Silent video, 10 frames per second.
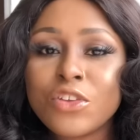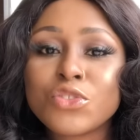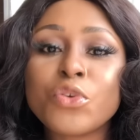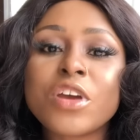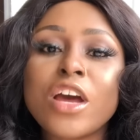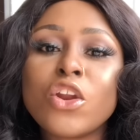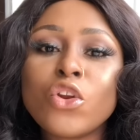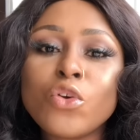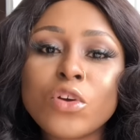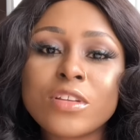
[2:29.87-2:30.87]
so you can
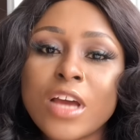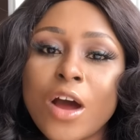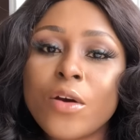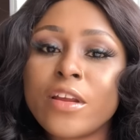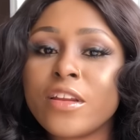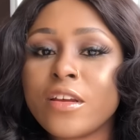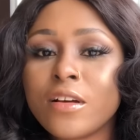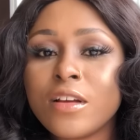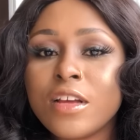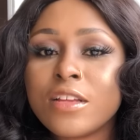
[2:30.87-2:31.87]
look down in the
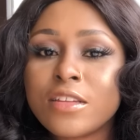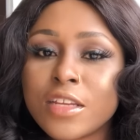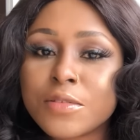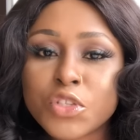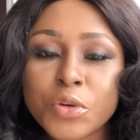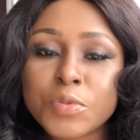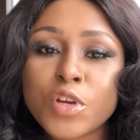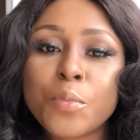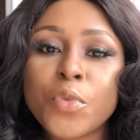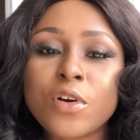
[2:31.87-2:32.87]

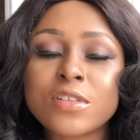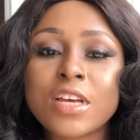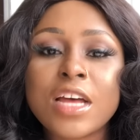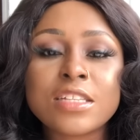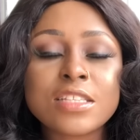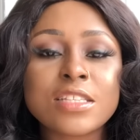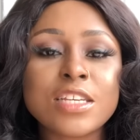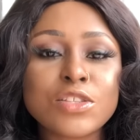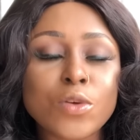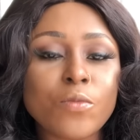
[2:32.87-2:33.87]
description box and see
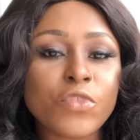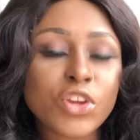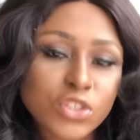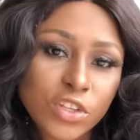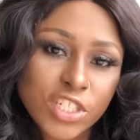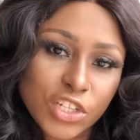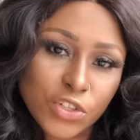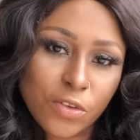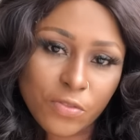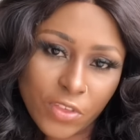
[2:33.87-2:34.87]
some video
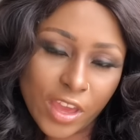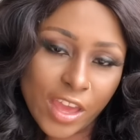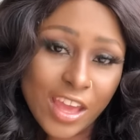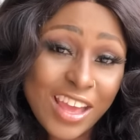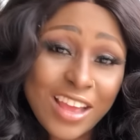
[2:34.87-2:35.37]
suggestions there